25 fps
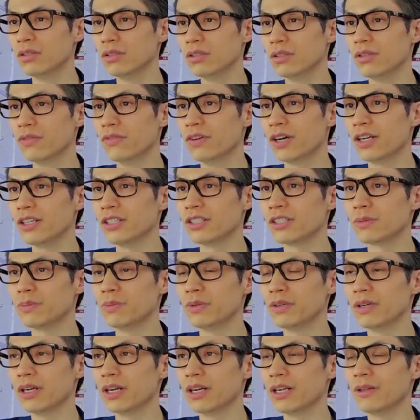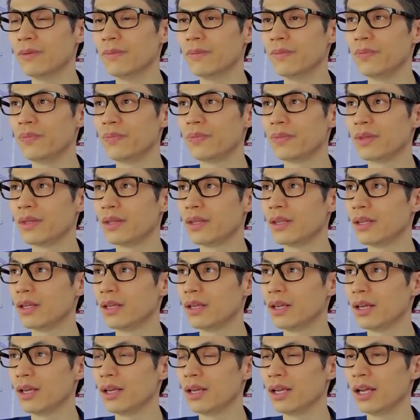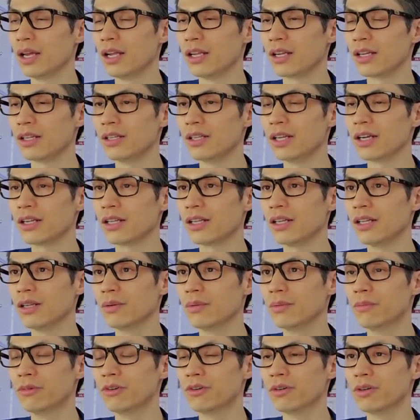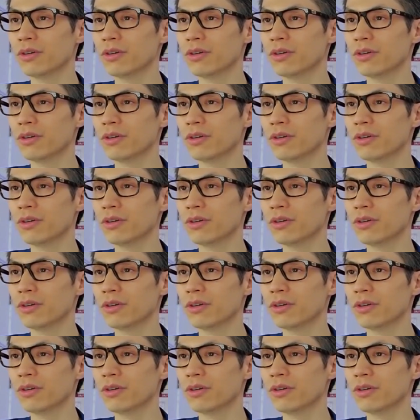your divine spirit and connect in a